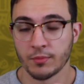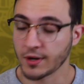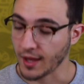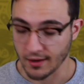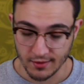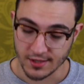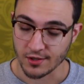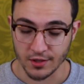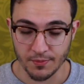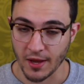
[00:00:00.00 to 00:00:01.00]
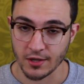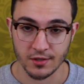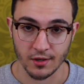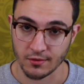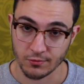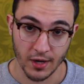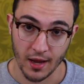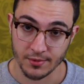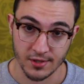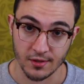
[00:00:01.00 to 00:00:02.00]
But again, that's all dependent on what
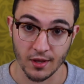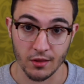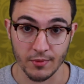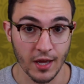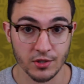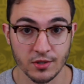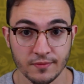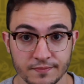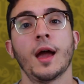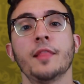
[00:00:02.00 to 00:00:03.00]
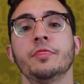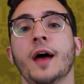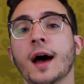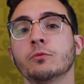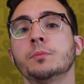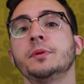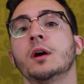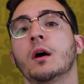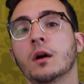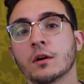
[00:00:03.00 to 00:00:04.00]
happens in the other match. And that will
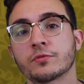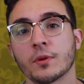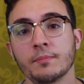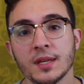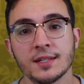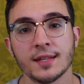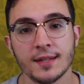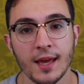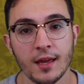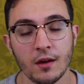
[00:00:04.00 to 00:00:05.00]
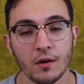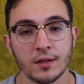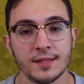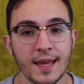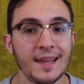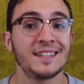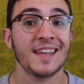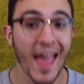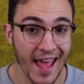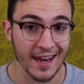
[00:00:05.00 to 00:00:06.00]
be all from me today on day
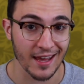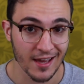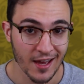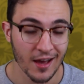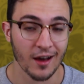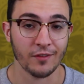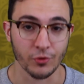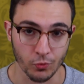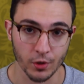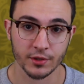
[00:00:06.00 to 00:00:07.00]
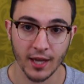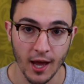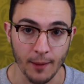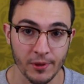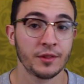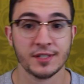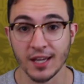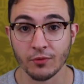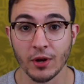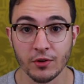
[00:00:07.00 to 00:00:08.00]
10 of the World Cup. The
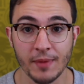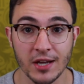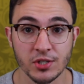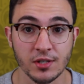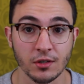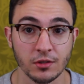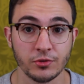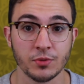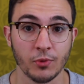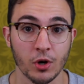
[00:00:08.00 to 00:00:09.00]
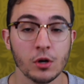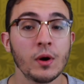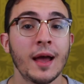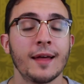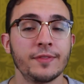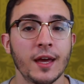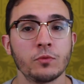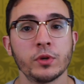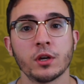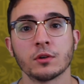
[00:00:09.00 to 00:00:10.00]
second round of matches conclude tomorrow, and
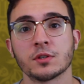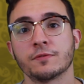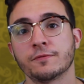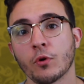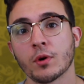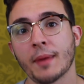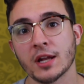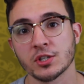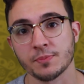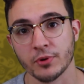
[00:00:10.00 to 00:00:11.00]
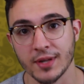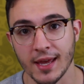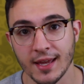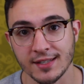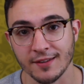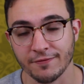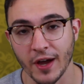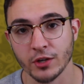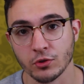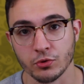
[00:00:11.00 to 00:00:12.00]
then we go to 4 matches per day as the
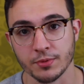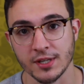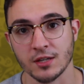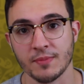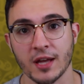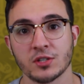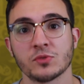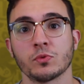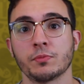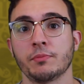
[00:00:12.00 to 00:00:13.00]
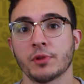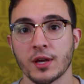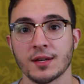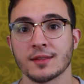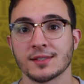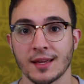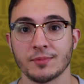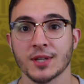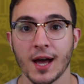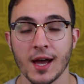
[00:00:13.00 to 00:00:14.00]
final group stage matches will be played at the same
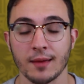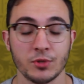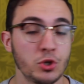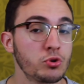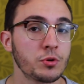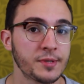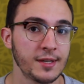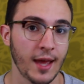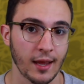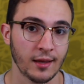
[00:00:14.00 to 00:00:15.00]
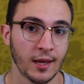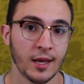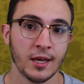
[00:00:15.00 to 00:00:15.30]
time. 2 groups a day.